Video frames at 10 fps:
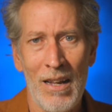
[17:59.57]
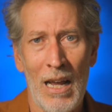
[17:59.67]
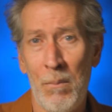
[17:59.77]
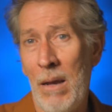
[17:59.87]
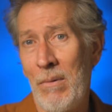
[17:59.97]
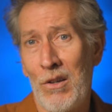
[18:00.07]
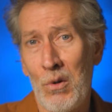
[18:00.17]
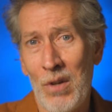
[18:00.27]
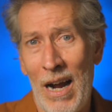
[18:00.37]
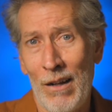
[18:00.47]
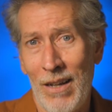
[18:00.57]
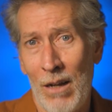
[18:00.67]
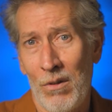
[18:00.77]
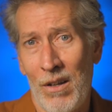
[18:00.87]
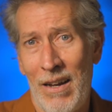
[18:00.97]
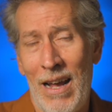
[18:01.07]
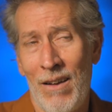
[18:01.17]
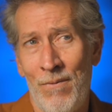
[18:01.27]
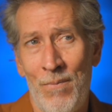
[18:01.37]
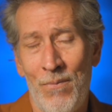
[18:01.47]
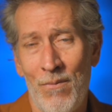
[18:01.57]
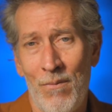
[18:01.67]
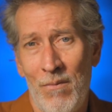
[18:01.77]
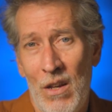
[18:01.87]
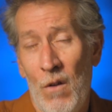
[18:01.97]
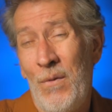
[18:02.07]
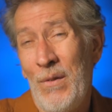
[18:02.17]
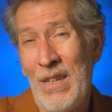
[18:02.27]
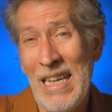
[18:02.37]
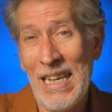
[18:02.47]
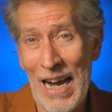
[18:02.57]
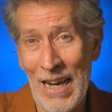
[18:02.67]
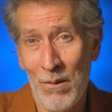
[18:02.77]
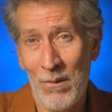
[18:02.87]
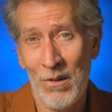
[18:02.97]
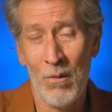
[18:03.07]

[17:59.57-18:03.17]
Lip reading: And maybe a 2 tile table could have, you know, 15 items.